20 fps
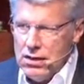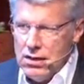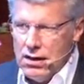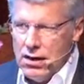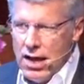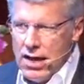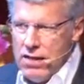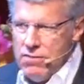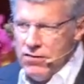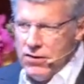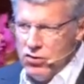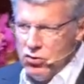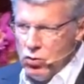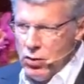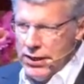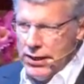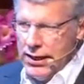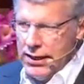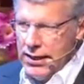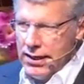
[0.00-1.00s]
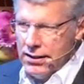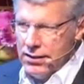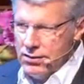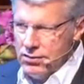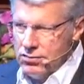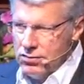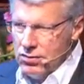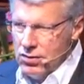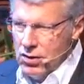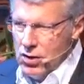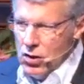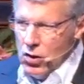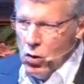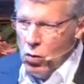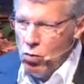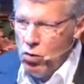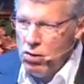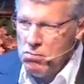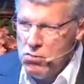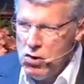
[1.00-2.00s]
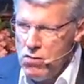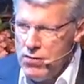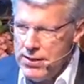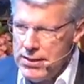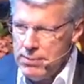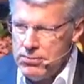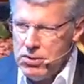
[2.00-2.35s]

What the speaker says: Life is what it is. We're moving